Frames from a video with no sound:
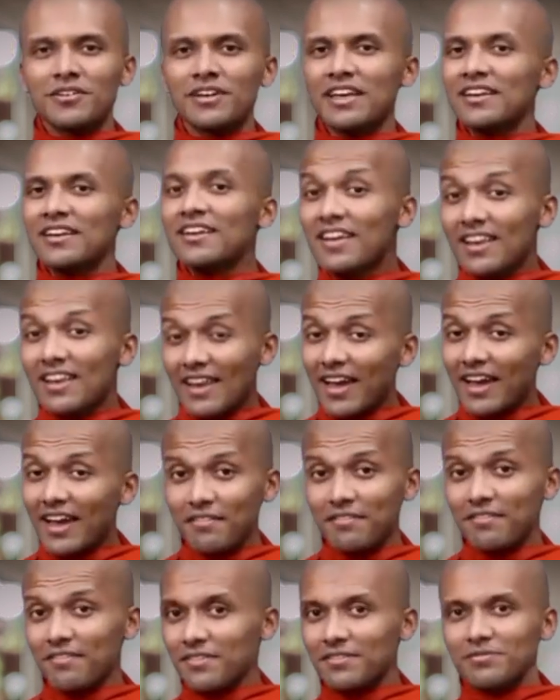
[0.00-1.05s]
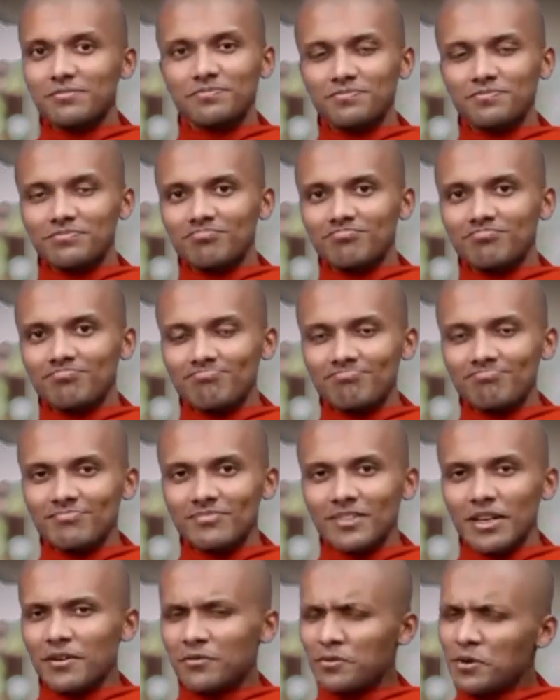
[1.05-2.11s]
in her life.
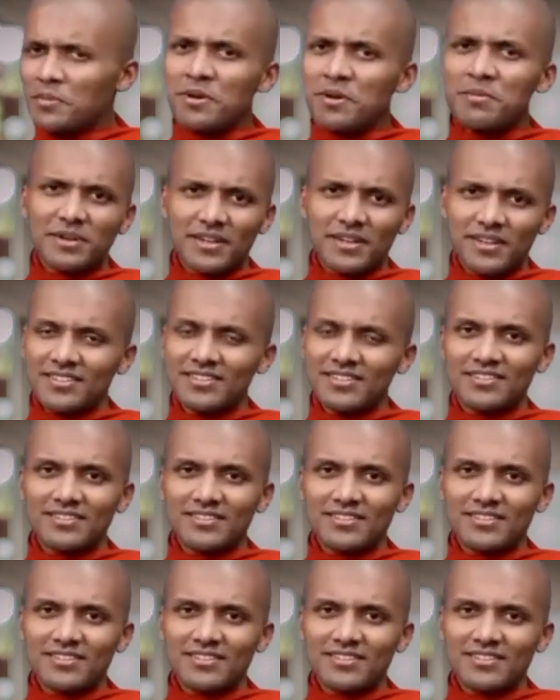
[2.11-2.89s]
Remember,